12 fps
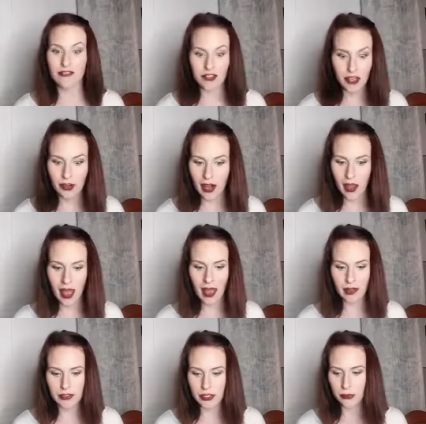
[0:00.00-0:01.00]
figure out how
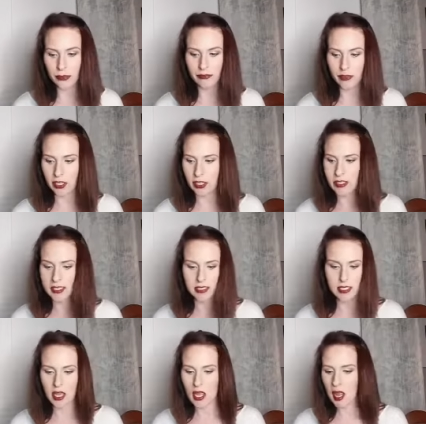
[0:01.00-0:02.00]
to reverse
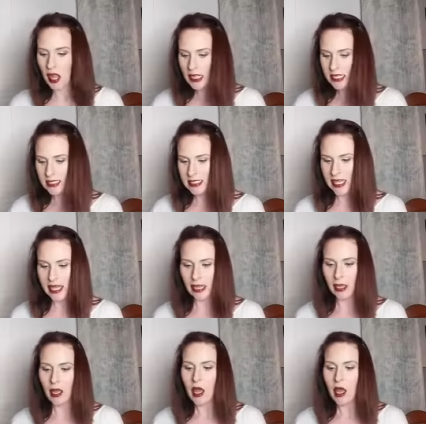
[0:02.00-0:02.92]
this thing.